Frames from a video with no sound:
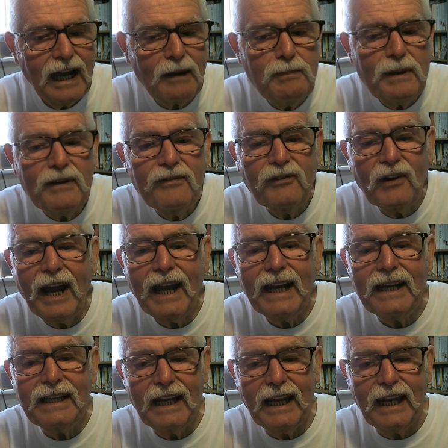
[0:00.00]
Happy
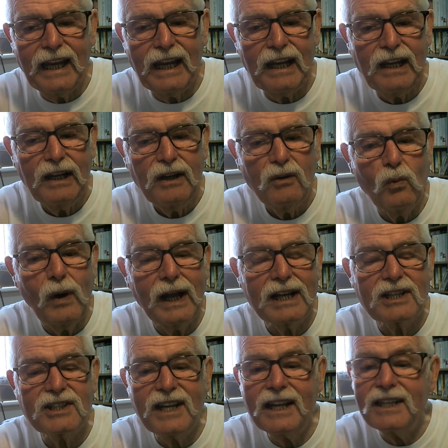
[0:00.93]
Friday!
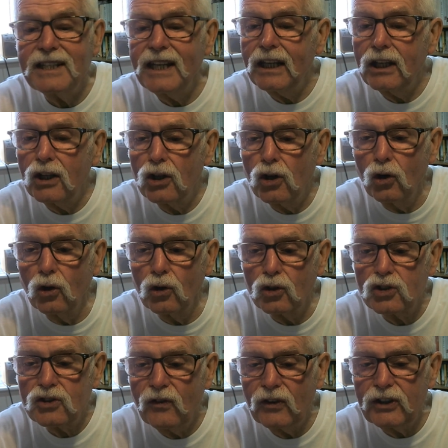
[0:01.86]
While setting
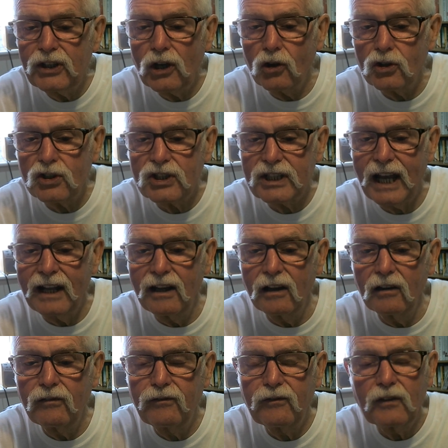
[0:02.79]
goals for
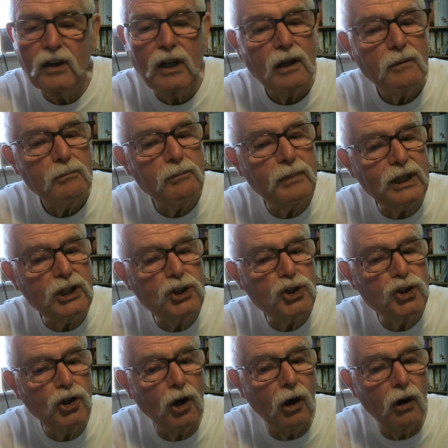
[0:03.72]
yourself,
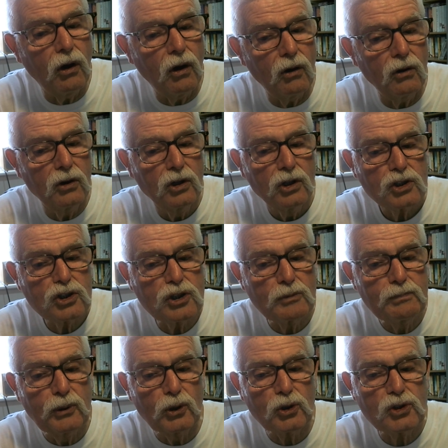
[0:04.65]
be sure
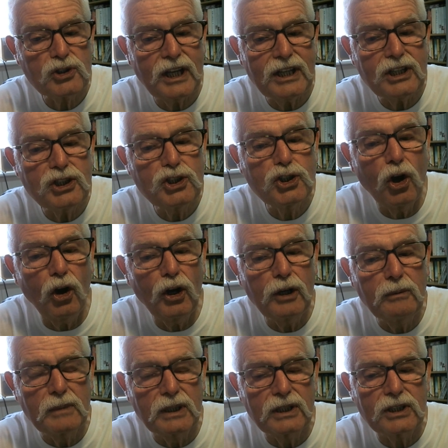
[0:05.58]
to put
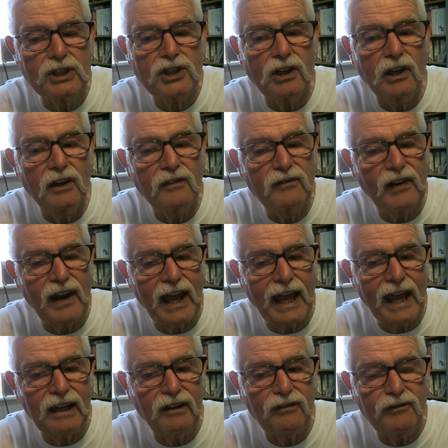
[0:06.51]
enjoyment of
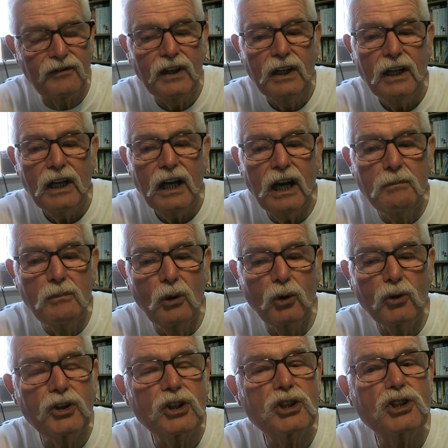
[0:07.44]
life
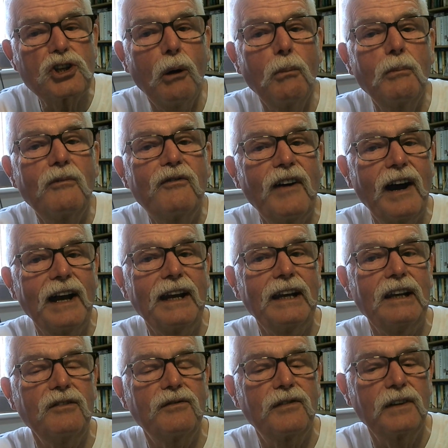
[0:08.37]
among the top
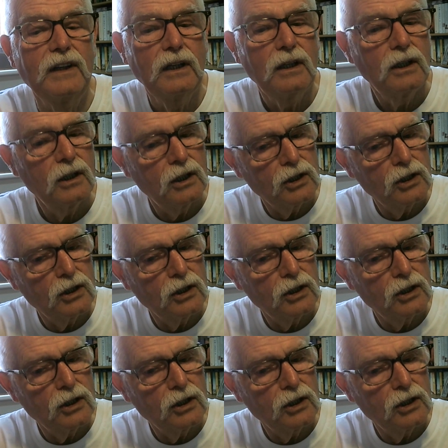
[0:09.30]
five.